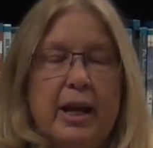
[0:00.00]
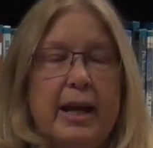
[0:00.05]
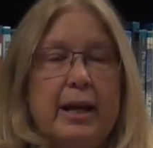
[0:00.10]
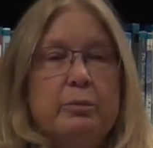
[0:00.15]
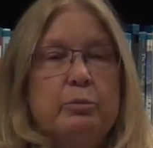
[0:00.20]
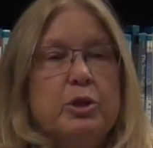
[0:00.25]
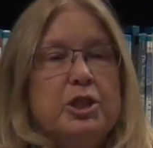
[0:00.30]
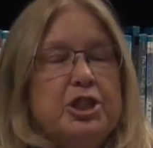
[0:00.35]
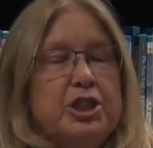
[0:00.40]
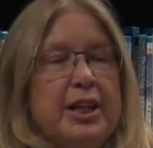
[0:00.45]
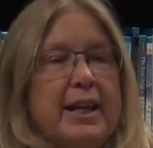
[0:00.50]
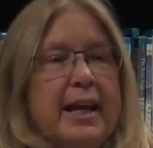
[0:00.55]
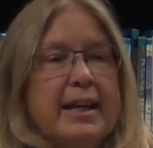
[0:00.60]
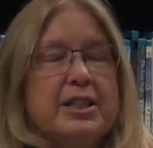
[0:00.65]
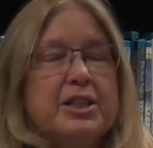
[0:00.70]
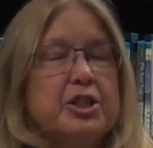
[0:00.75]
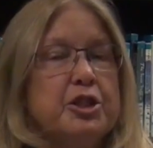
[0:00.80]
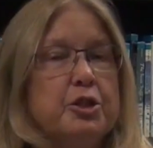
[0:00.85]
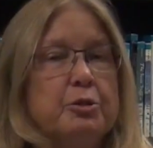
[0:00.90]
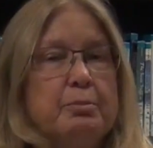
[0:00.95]
And when she
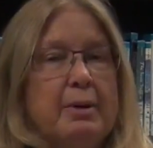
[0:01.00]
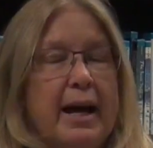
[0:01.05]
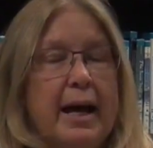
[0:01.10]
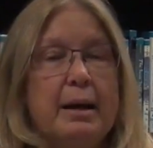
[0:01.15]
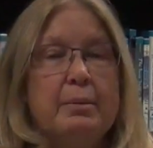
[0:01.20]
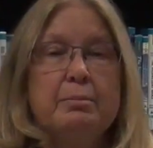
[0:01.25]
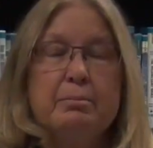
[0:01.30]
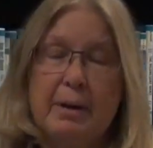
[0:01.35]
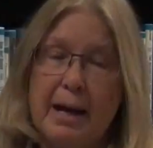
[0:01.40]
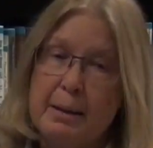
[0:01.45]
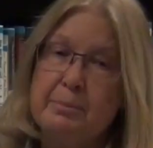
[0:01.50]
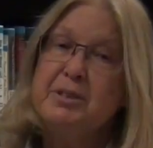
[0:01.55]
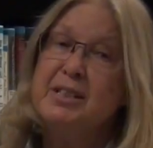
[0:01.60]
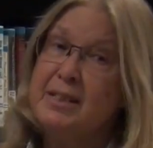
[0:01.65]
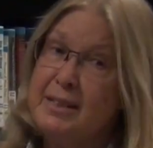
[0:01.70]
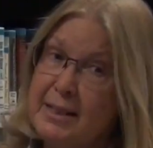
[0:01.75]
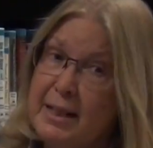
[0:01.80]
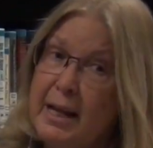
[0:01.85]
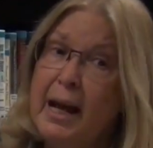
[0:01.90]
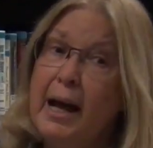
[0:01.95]
asks her mom, Mom
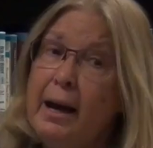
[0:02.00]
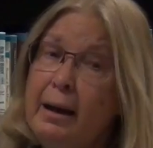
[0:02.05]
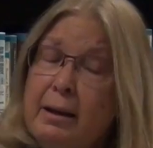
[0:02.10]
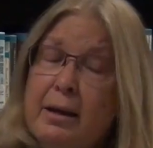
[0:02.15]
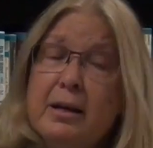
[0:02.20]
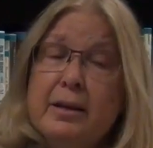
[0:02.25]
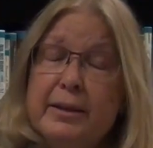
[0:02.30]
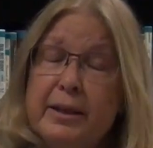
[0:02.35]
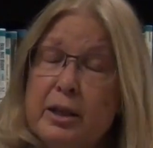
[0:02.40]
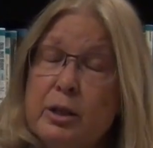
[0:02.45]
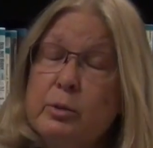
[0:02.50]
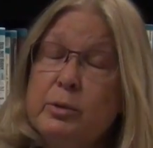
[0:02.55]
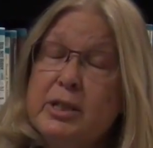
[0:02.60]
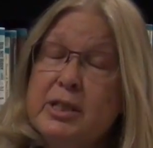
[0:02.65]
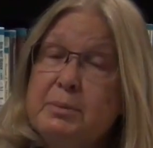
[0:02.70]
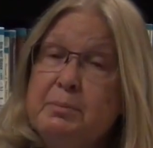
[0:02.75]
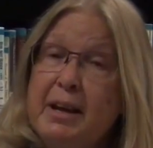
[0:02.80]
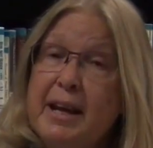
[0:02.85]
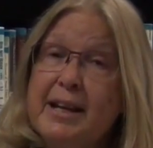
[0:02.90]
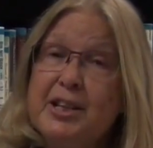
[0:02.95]
says, yeah, there
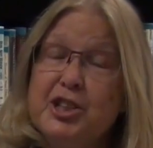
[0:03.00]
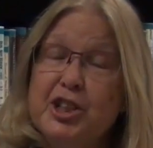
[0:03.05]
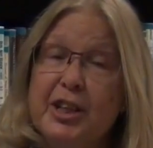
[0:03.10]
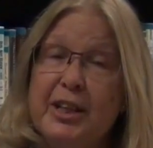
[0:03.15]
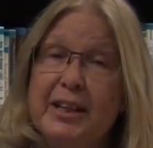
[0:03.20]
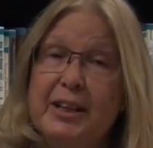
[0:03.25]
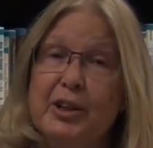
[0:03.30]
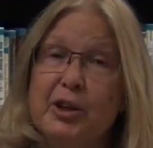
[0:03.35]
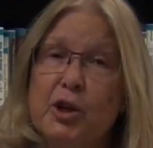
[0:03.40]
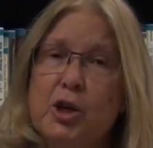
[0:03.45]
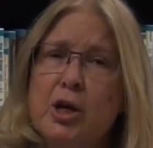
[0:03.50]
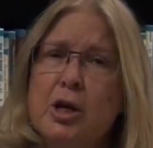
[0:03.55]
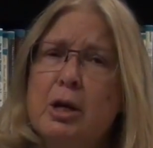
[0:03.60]
was magic here,